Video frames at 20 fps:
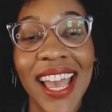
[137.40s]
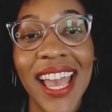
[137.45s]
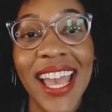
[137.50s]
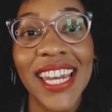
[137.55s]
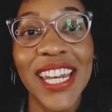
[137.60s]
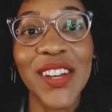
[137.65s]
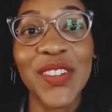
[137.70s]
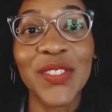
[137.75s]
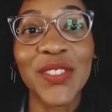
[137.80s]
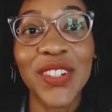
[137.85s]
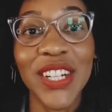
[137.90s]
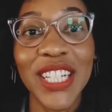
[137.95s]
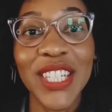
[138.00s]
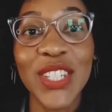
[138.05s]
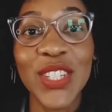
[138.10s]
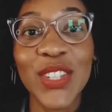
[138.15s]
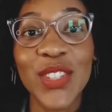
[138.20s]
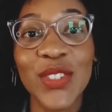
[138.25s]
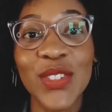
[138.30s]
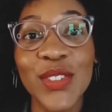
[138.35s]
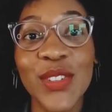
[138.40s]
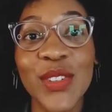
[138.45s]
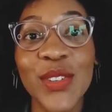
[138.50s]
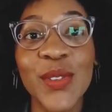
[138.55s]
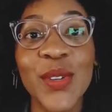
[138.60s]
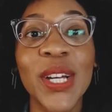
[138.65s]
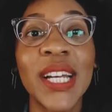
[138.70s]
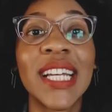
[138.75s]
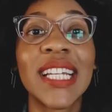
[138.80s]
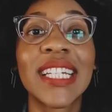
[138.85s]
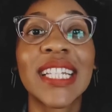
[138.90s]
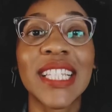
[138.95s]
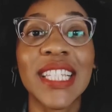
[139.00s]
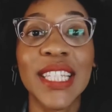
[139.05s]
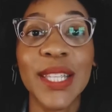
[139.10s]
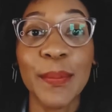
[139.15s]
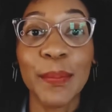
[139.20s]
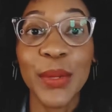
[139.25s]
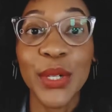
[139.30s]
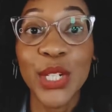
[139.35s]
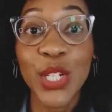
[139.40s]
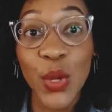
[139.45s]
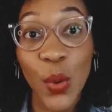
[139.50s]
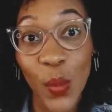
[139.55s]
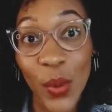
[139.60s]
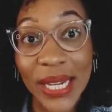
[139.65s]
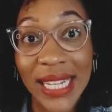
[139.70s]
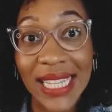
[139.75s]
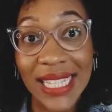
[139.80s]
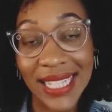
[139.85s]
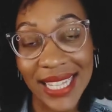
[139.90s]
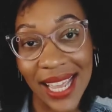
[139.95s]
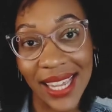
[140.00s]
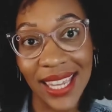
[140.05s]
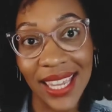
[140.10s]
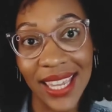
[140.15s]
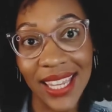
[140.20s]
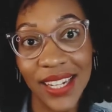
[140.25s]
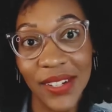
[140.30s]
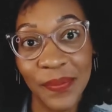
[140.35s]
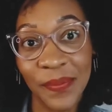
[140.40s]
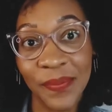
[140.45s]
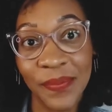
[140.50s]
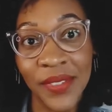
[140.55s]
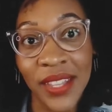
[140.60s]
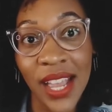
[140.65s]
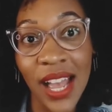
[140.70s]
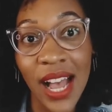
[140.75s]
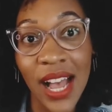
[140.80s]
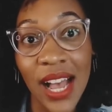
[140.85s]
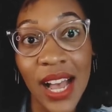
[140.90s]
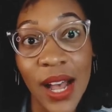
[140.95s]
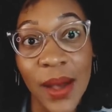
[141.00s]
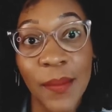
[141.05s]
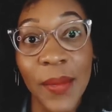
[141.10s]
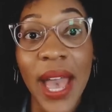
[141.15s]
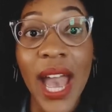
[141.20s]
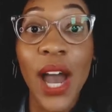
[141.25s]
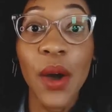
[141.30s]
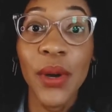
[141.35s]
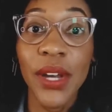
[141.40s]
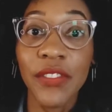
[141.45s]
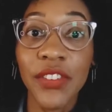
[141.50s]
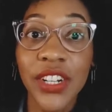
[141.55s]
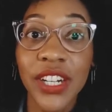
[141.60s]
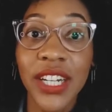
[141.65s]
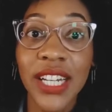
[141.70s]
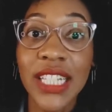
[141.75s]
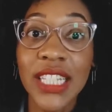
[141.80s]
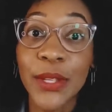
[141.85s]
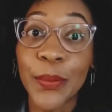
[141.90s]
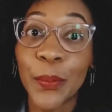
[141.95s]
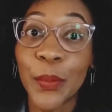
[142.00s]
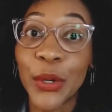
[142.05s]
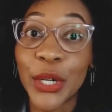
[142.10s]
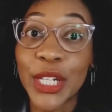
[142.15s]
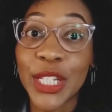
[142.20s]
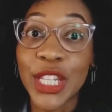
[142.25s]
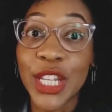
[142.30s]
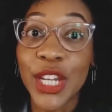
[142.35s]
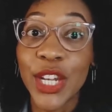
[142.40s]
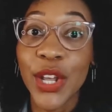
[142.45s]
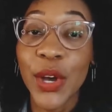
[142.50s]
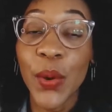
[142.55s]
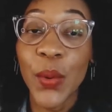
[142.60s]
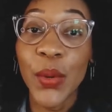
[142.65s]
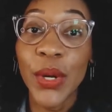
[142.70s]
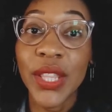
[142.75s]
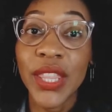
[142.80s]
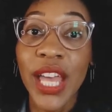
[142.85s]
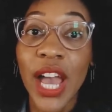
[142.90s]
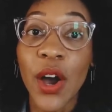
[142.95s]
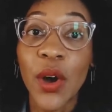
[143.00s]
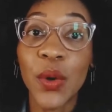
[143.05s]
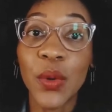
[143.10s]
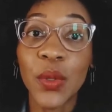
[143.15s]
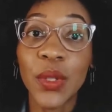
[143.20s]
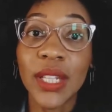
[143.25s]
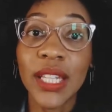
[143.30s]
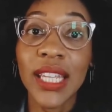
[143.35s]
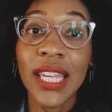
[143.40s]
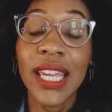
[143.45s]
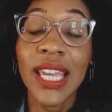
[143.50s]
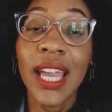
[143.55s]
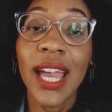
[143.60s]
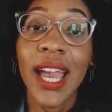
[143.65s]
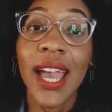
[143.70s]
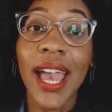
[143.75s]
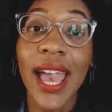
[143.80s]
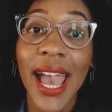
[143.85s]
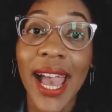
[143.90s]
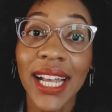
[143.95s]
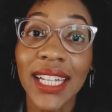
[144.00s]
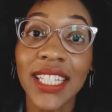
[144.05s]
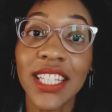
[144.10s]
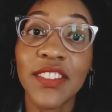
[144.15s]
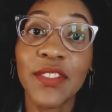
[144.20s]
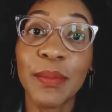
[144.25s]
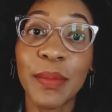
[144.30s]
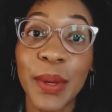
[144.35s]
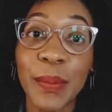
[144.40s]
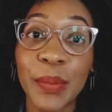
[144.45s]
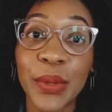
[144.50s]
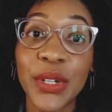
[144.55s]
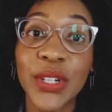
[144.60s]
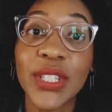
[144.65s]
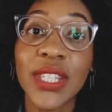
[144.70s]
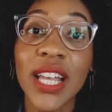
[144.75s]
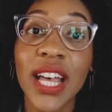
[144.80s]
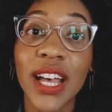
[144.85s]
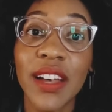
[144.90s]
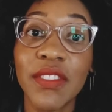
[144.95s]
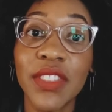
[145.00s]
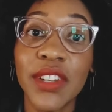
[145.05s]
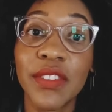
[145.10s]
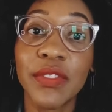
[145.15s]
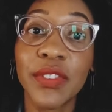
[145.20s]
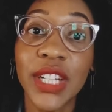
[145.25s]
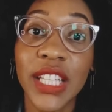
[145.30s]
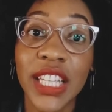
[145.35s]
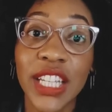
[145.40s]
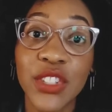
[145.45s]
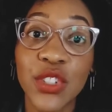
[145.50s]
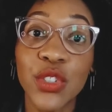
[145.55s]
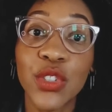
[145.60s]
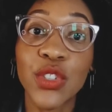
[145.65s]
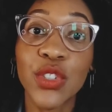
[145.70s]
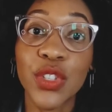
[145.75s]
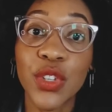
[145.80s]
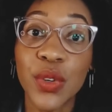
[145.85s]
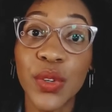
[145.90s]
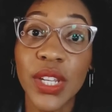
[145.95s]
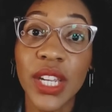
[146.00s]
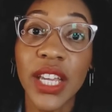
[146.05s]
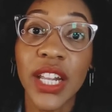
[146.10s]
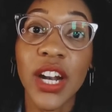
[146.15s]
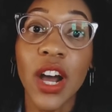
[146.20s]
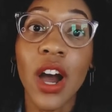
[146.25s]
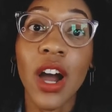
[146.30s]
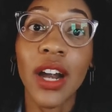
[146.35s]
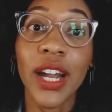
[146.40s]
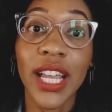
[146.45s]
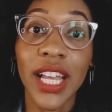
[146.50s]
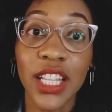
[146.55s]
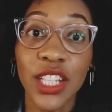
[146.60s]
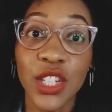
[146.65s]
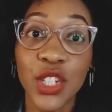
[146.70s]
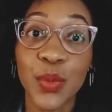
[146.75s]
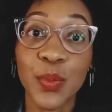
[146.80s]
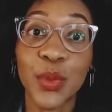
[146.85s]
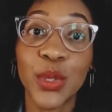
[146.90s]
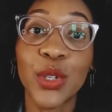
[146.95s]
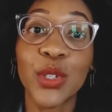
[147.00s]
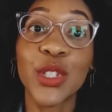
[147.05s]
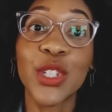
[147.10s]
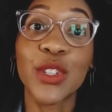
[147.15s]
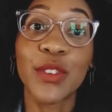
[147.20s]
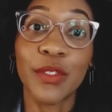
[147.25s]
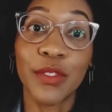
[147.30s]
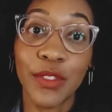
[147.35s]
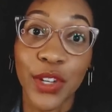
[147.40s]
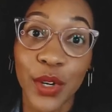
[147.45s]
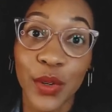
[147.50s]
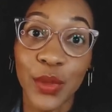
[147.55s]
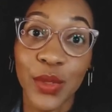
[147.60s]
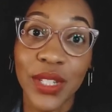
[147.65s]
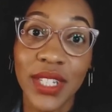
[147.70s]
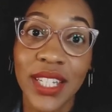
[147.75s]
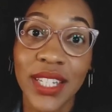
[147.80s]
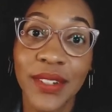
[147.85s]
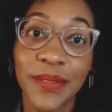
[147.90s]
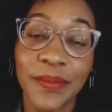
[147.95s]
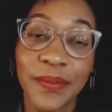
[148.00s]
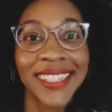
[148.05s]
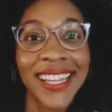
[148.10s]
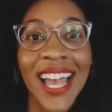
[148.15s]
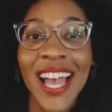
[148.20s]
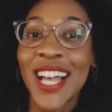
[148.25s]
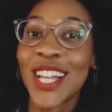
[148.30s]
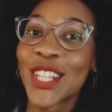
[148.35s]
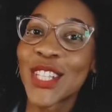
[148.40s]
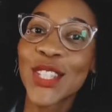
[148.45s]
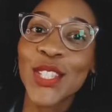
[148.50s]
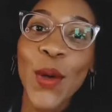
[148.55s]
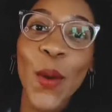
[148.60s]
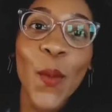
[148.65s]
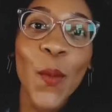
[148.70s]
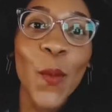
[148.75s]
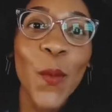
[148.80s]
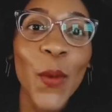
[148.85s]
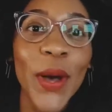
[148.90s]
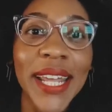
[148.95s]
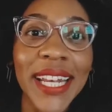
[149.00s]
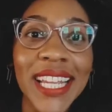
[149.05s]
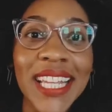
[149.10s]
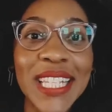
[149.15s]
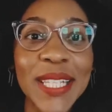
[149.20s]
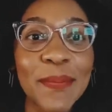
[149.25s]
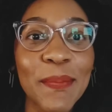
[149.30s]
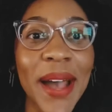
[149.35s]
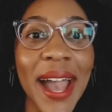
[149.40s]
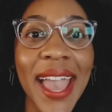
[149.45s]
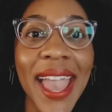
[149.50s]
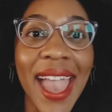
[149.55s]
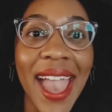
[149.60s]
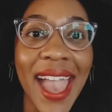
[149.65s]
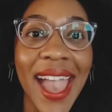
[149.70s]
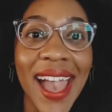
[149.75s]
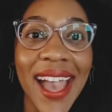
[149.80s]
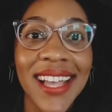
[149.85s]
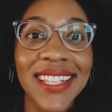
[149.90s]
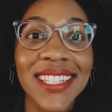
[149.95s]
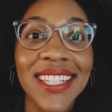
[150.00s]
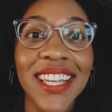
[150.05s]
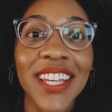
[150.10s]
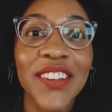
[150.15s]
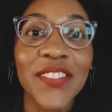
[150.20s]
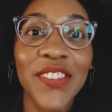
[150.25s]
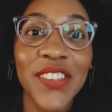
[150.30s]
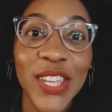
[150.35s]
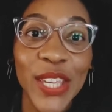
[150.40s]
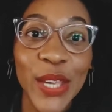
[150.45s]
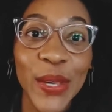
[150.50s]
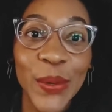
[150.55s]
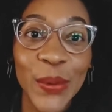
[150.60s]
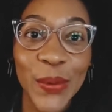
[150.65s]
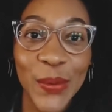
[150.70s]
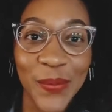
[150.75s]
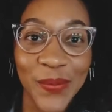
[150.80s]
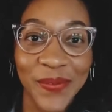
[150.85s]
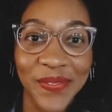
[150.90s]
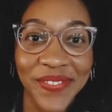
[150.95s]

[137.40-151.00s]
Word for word: and it runs through December 22nd. Um, however, it's important to note that only active members of the Freelancers Union are eligible to vote. So, what is my ask of you?